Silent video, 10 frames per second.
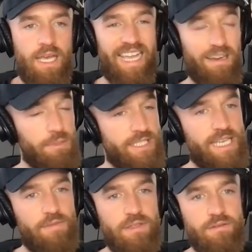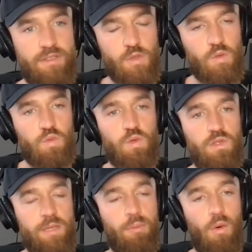And number 7, this one's
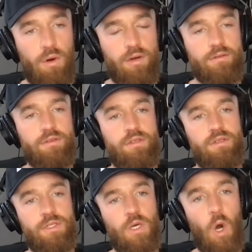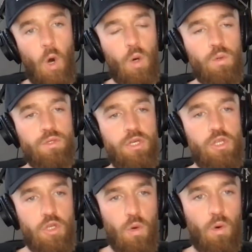really important. Own
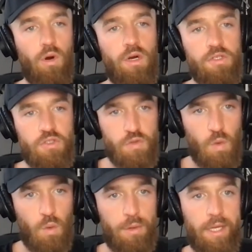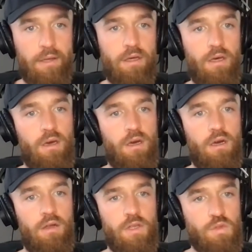your story.
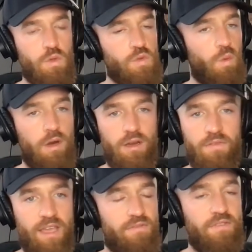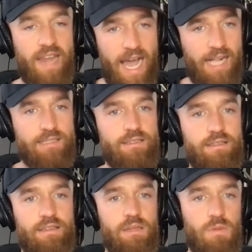This was one of, if not,
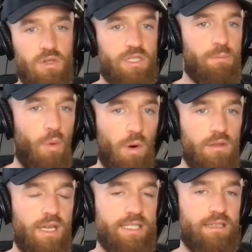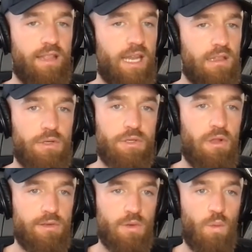the most important lesson that I learned
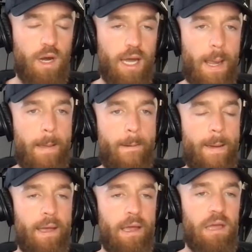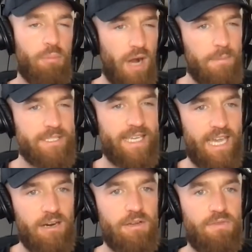along the way. And props to
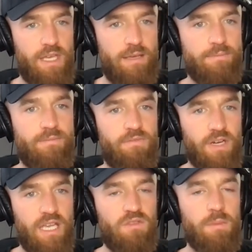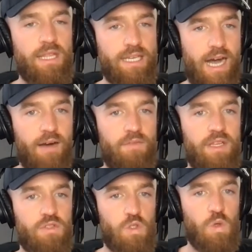Gary Vee for giving me the
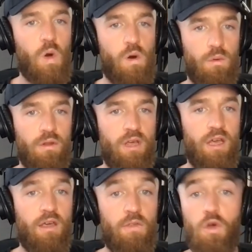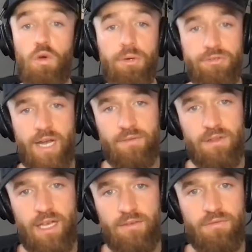confidence to own the Uber driver
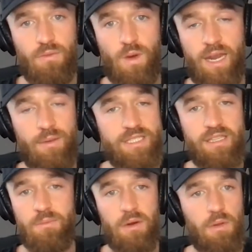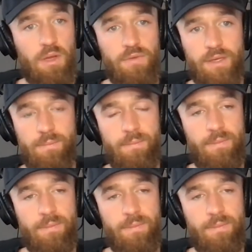life when I was in the middle of it.